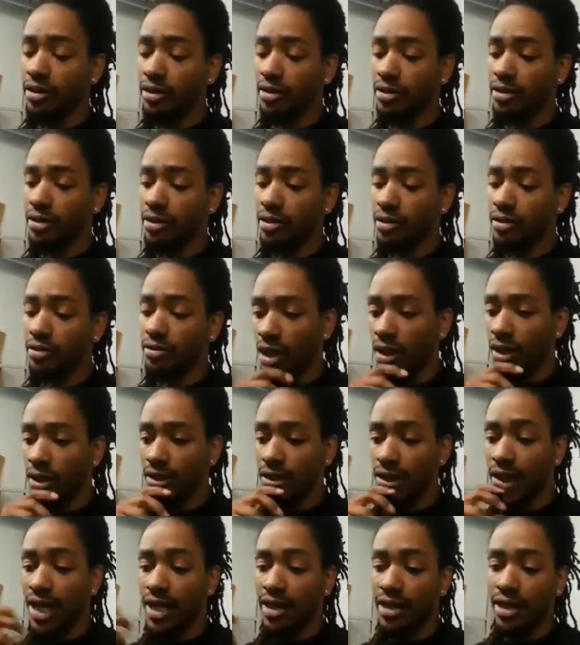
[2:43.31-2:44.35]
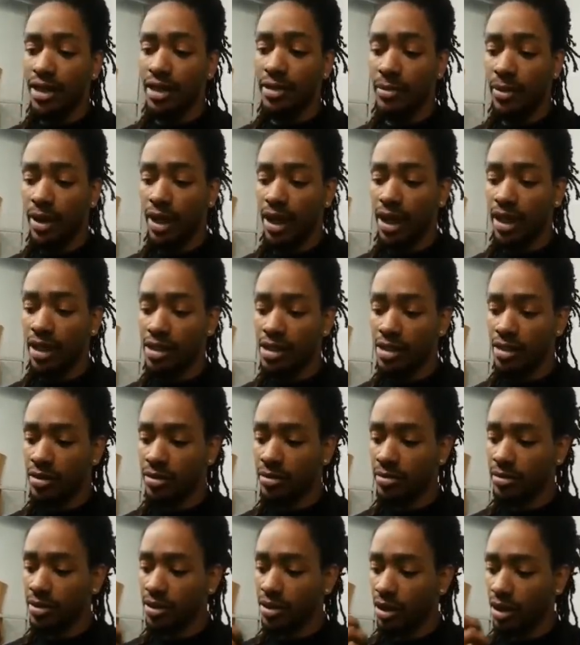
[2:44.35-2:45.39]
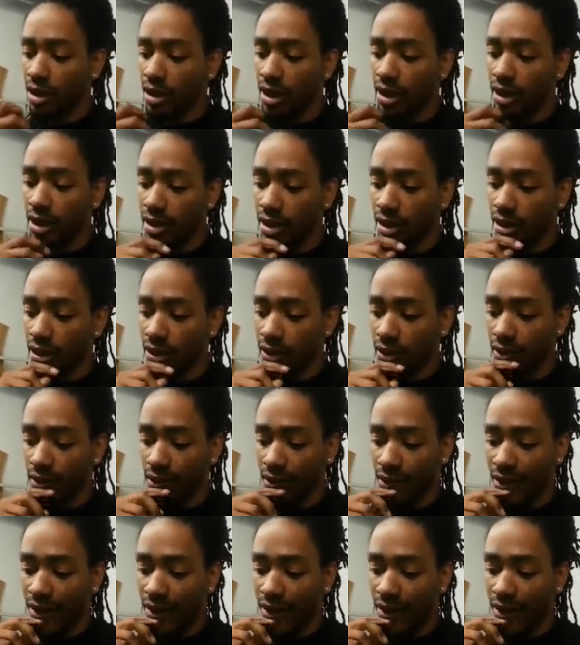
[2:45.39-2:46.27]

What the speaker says: you know, because I did my started interlocking